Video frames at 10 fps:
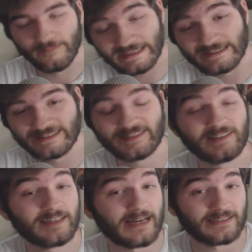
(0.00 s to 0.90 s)
because this is
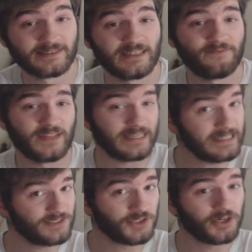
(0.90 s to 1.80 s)
the kind of stuff that
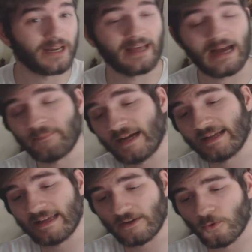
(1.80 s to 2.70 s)
he's good at. I'm
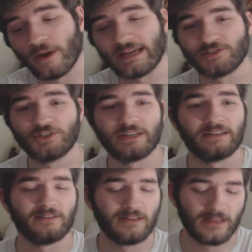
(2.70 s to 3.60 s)
not quite as good at